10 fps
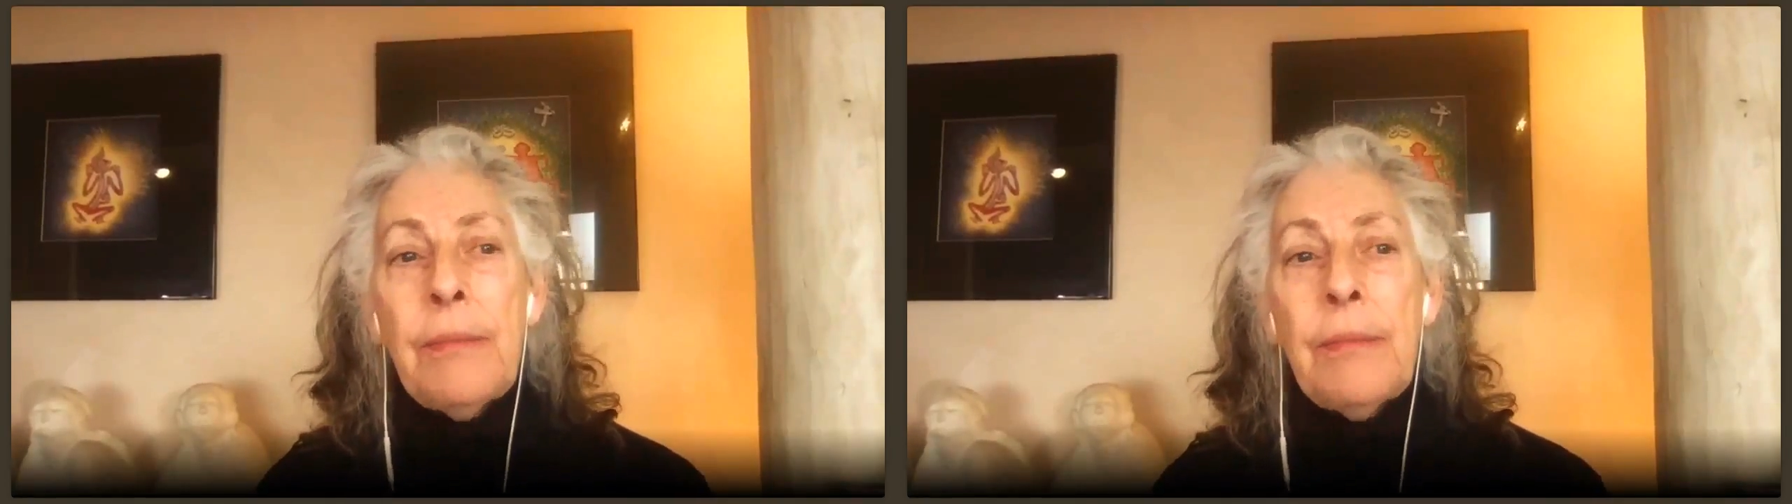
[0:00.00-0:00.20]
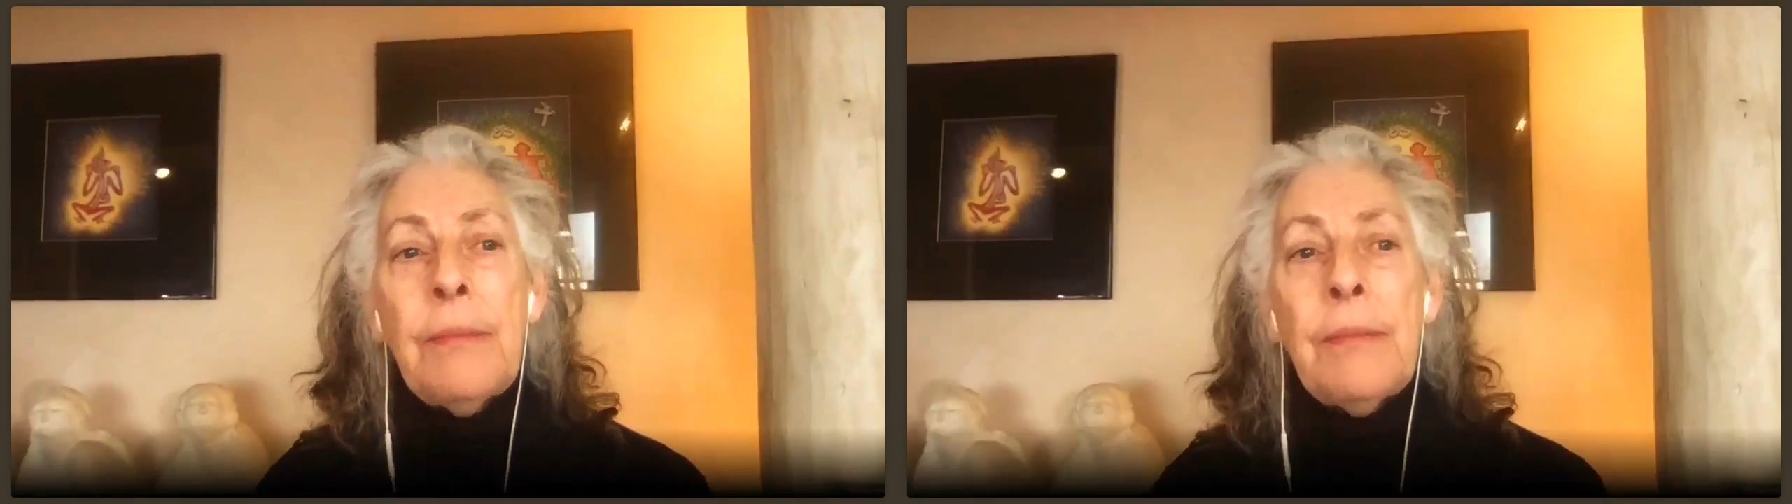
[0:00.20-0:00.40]

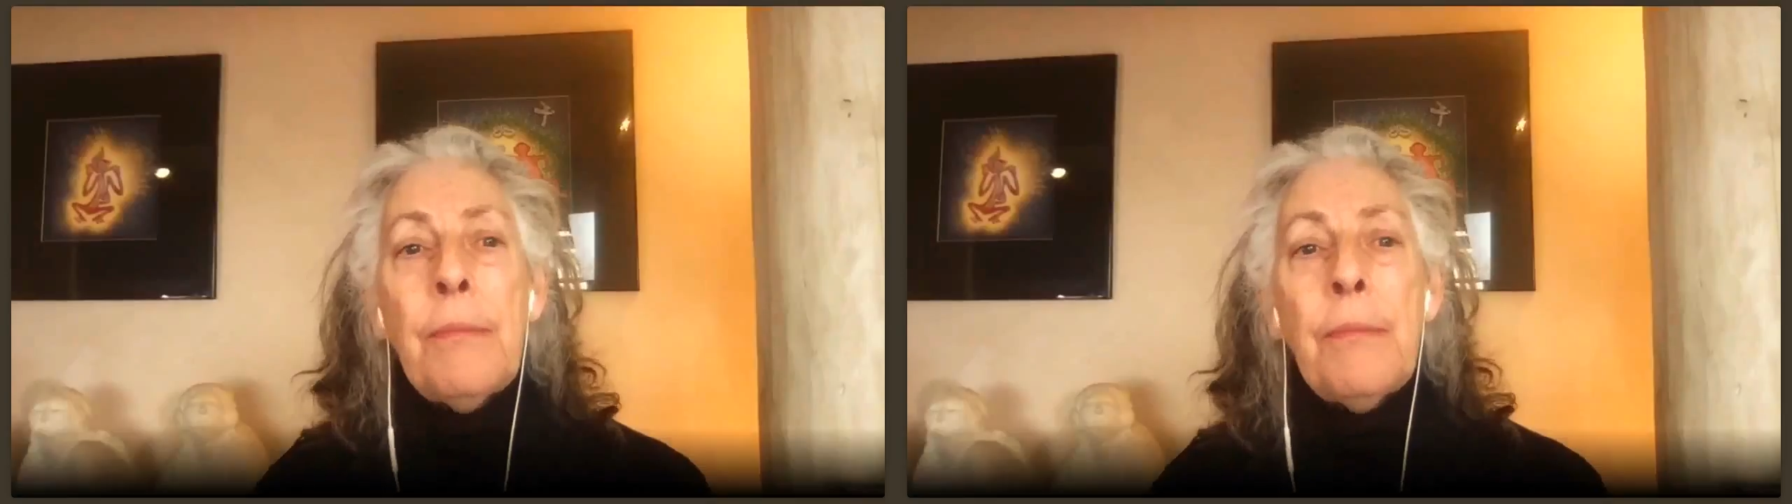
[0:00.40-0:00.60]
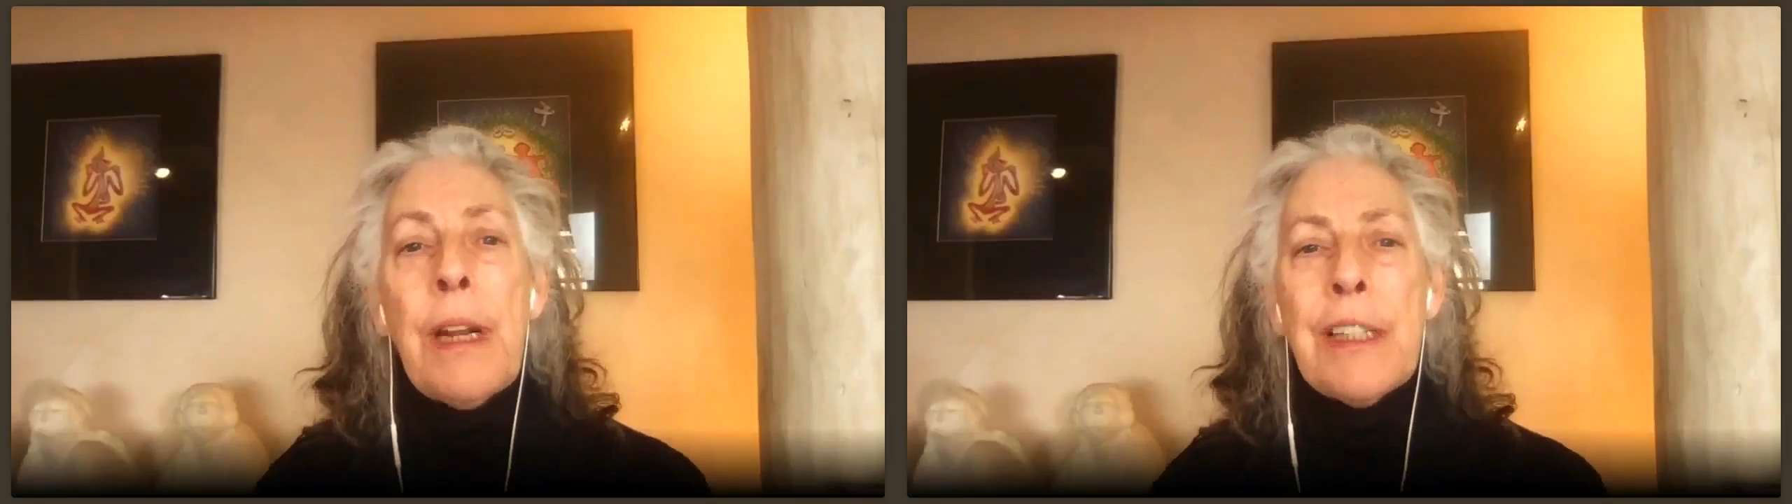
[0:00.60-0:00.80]
But
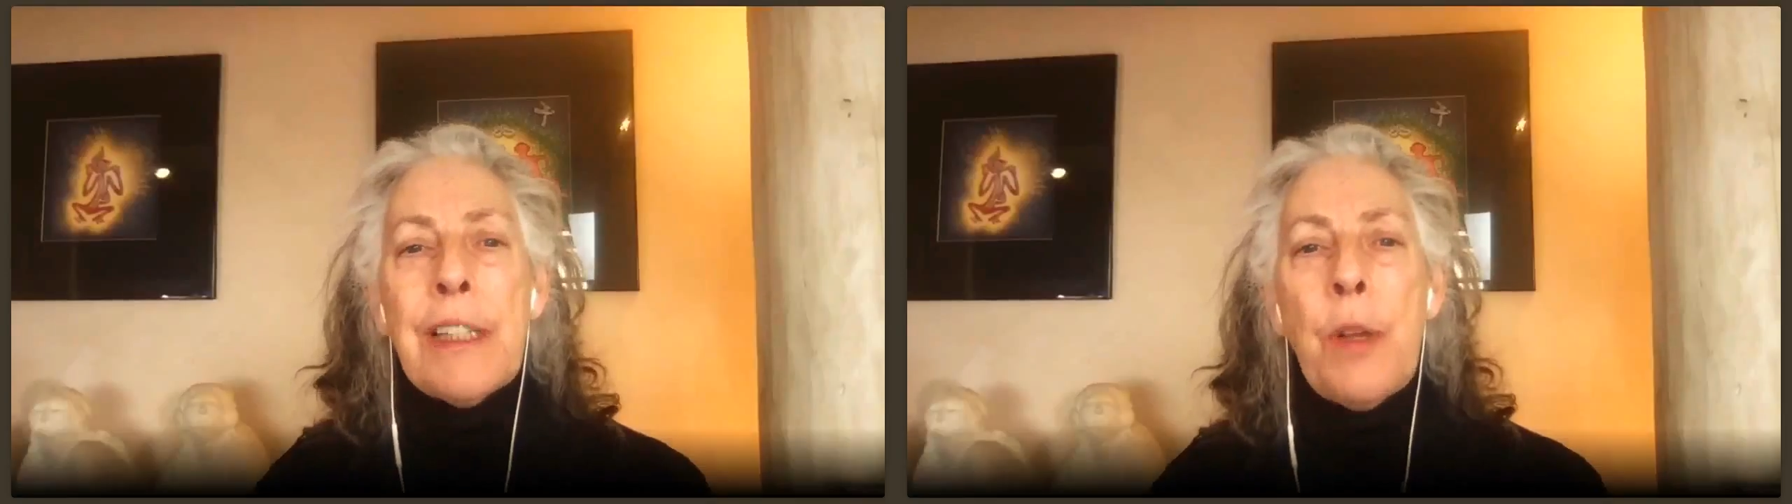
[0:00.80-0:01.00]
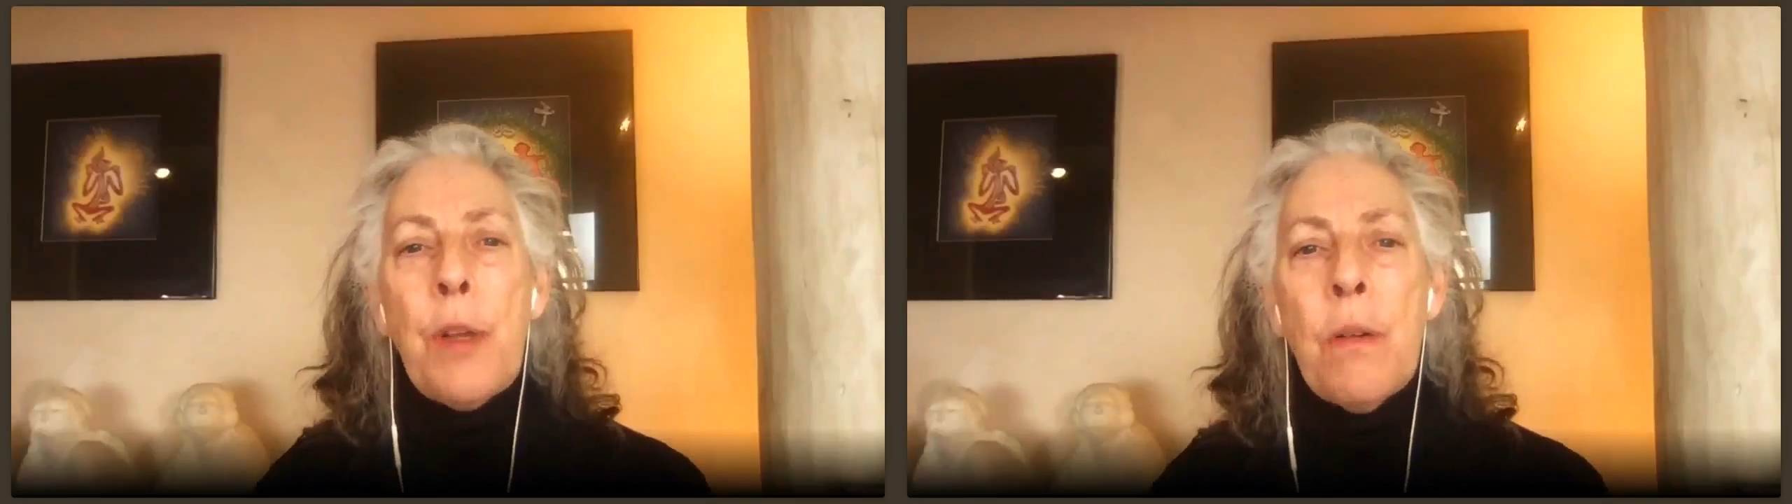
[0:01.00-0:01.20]
as we
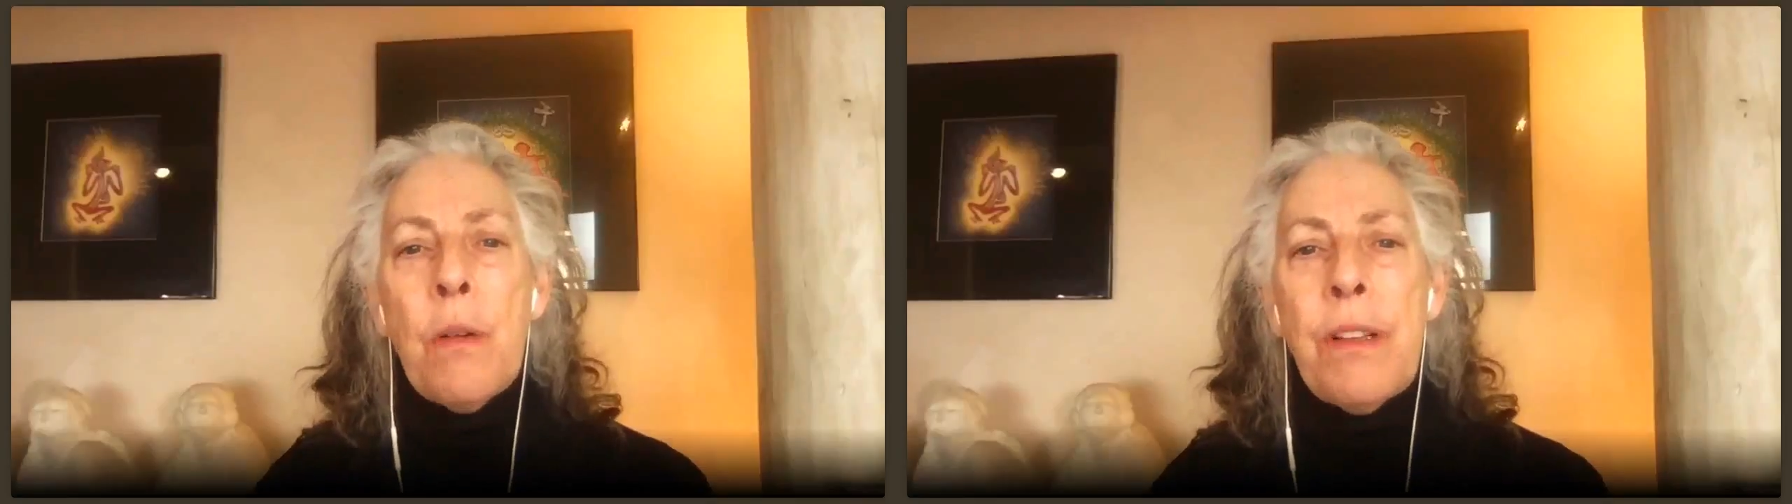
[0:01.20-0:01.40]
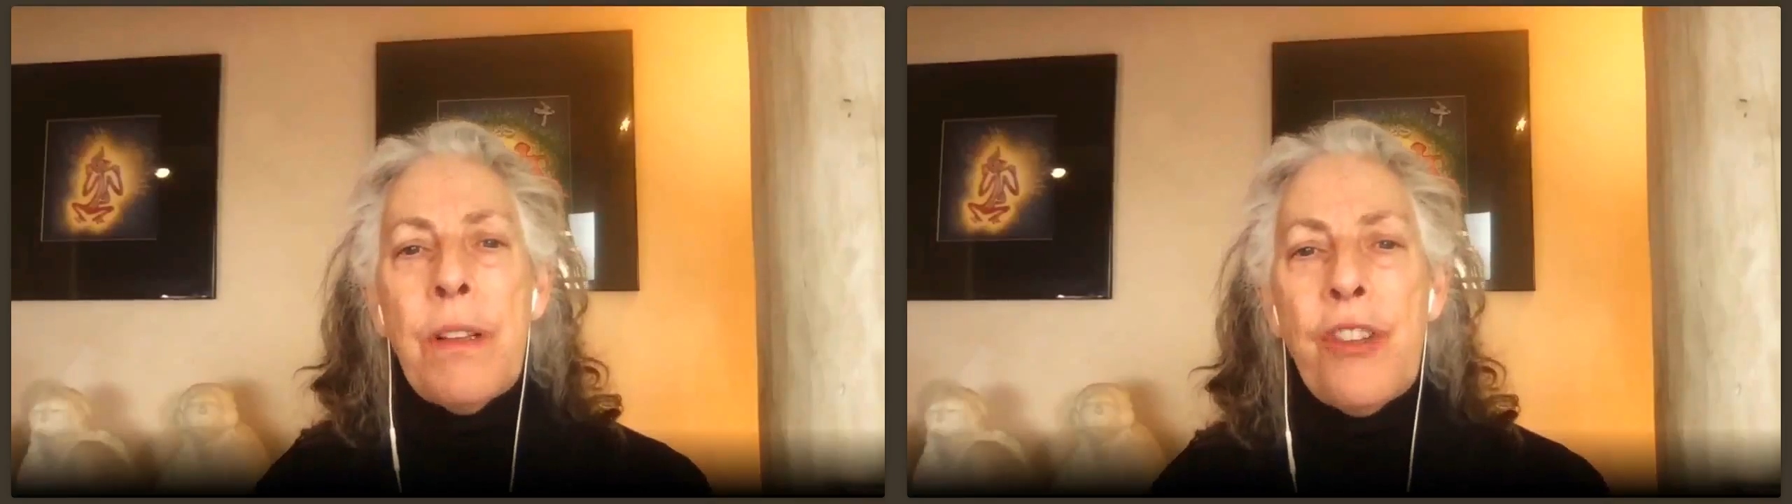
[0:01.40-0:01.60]
go on
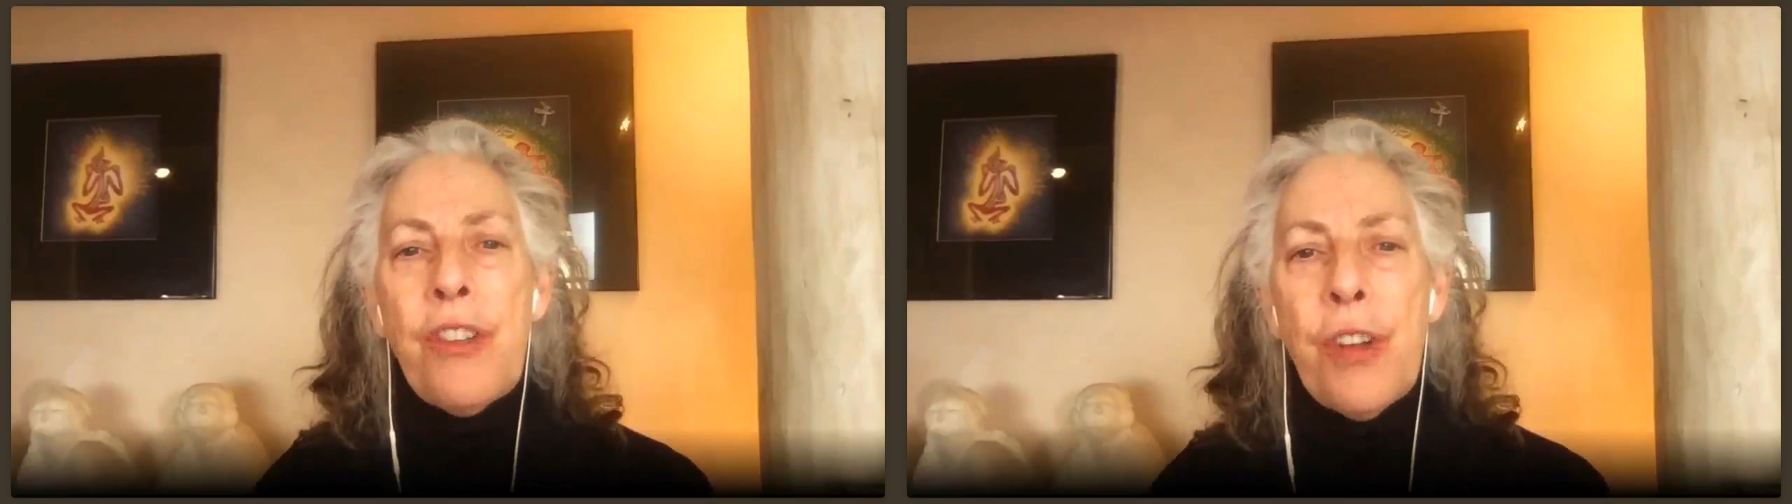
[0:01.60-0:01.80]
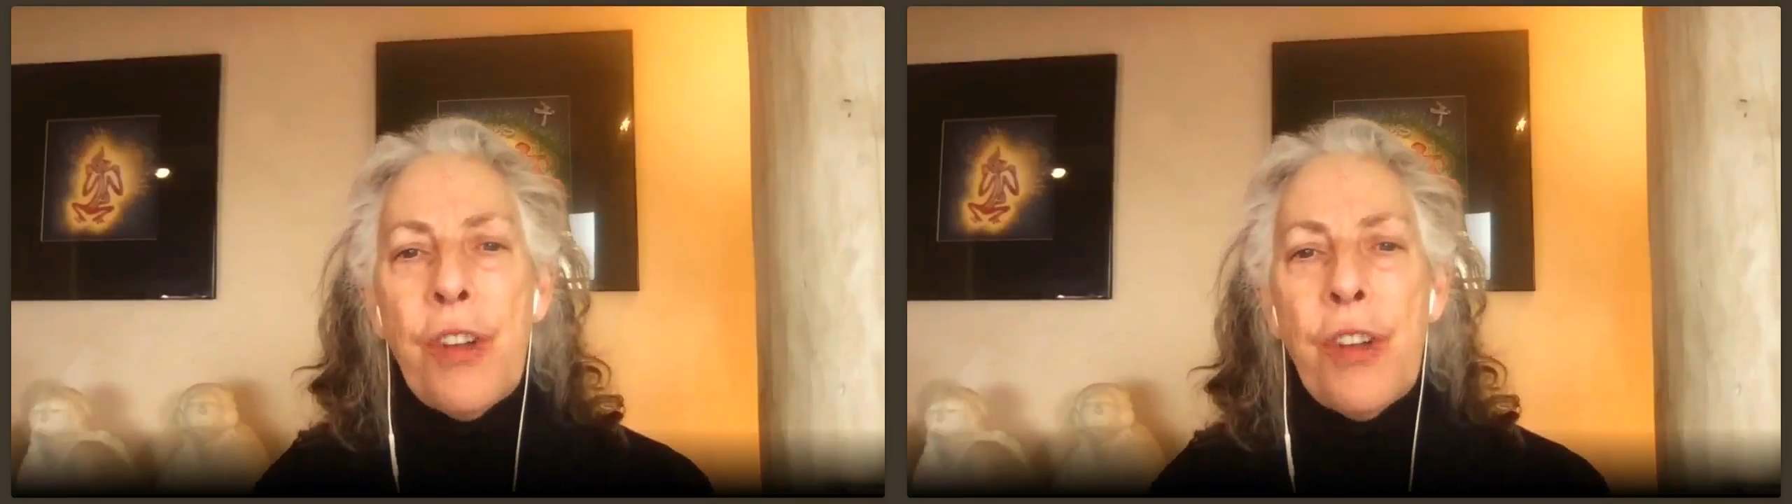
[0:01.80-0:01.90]
this journey,